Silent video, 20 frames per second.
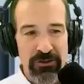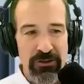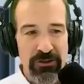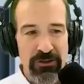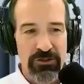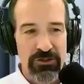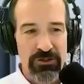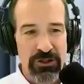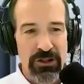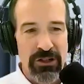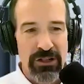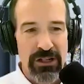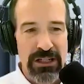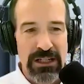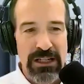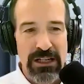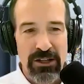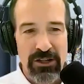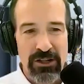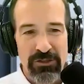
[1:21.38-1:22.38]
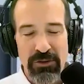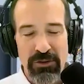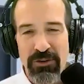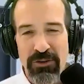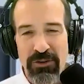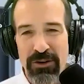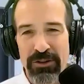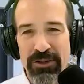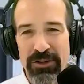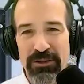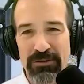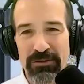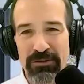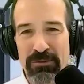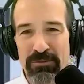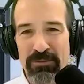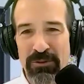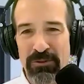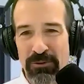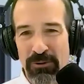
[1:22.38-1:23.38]
your journey here, because we've heard this
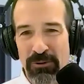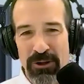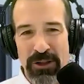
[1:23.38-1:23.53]
one before.